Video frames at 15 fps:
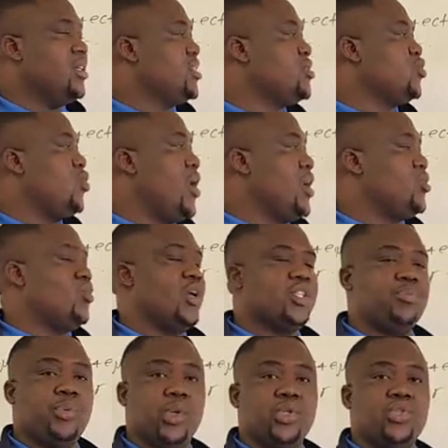is what was
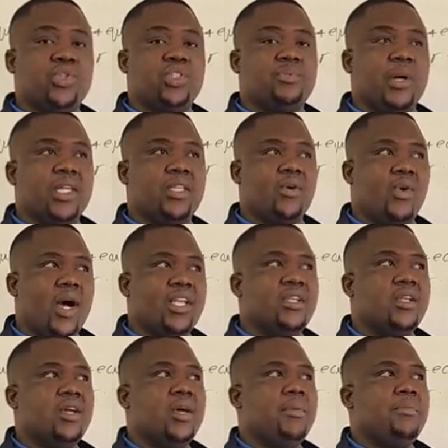produced by the what?
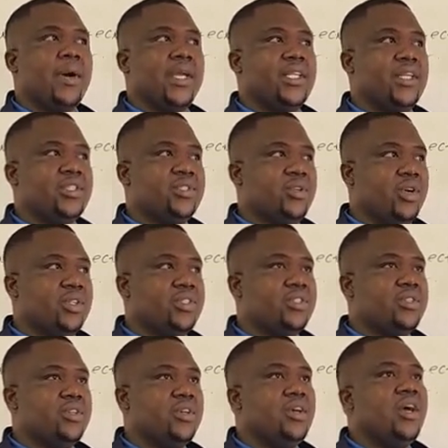By the source.
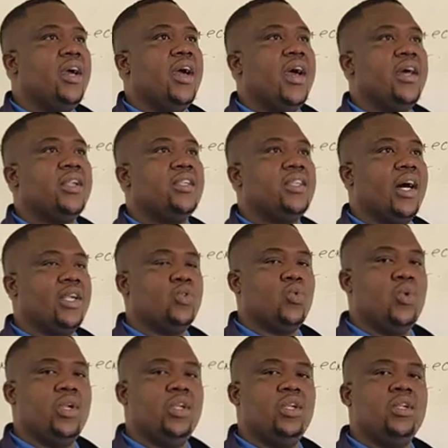And that
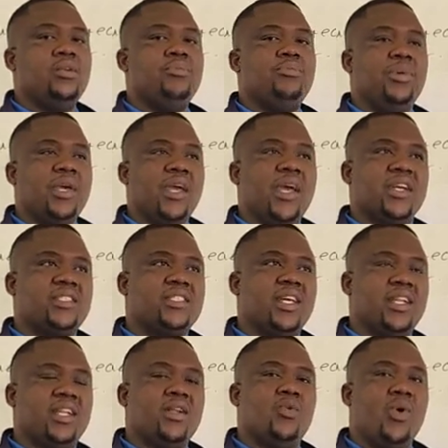will be
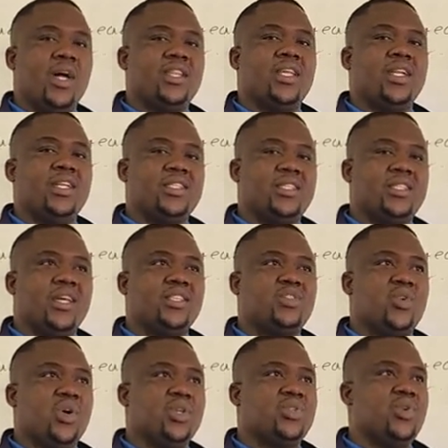exactly what the listener is
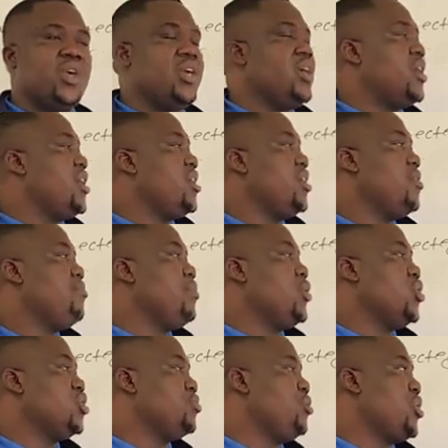going to hear
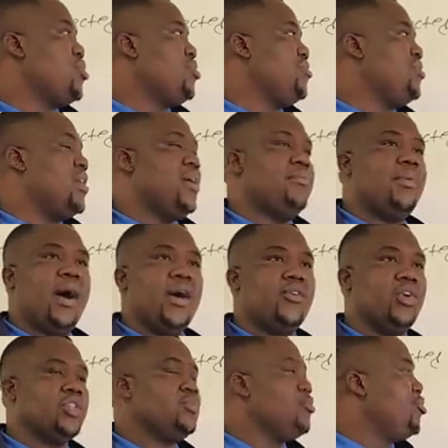because both of them are
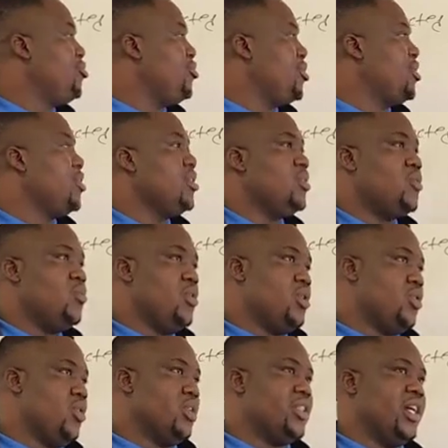not moving. We
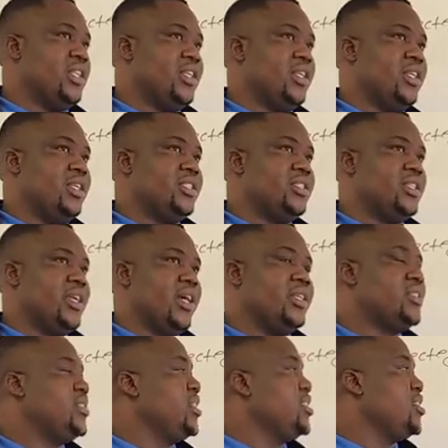know that the listener
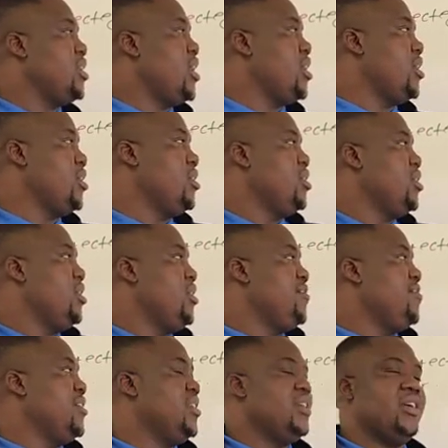is stationary.
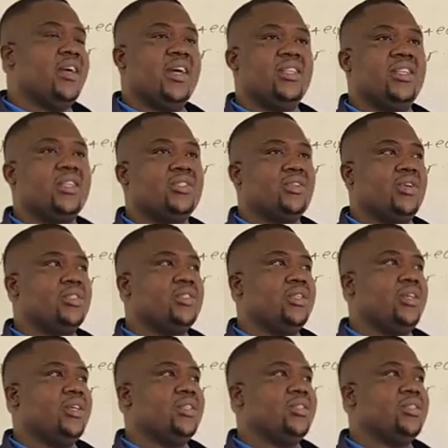Even here, the source
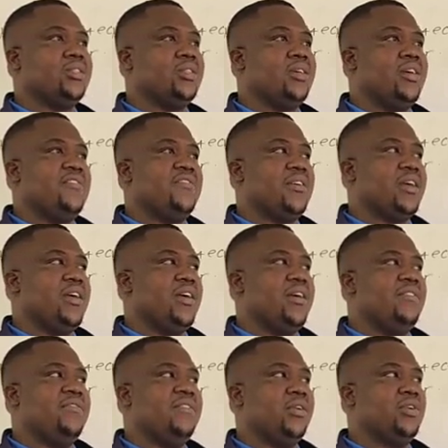is having
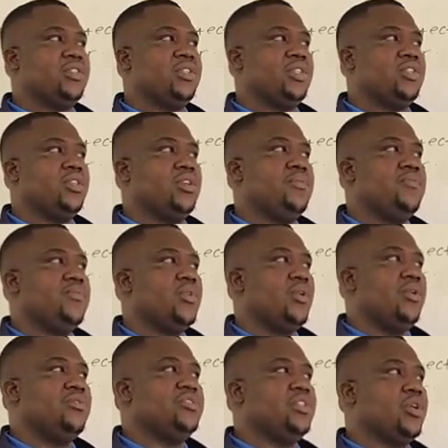a velocity
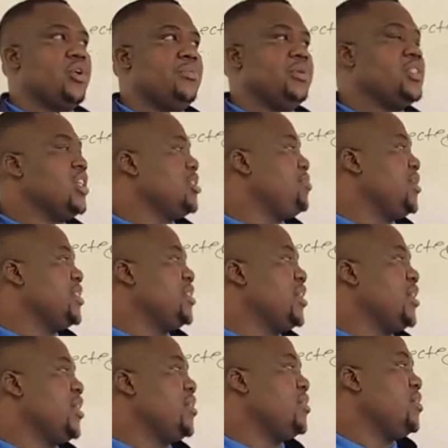of 0 meters per
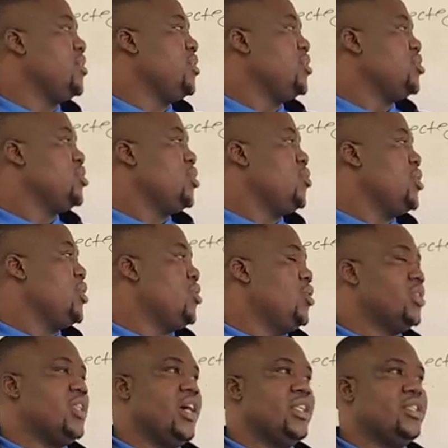second. So we
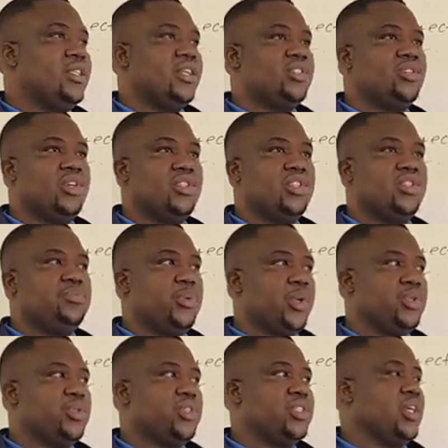know that the source is
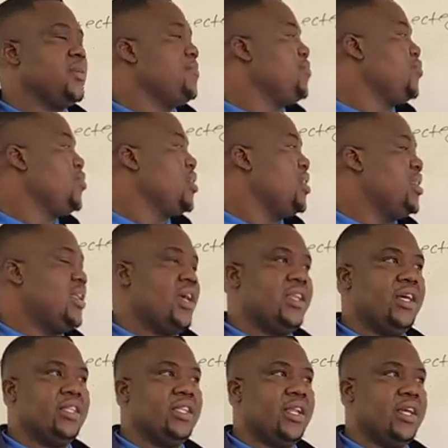producing
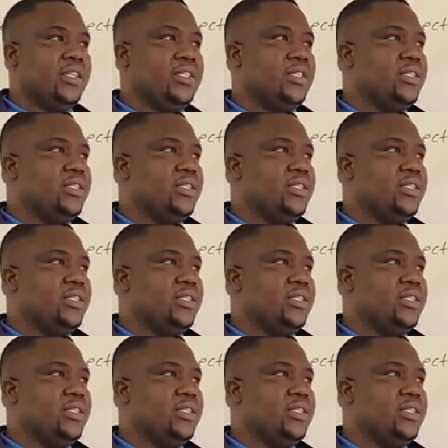900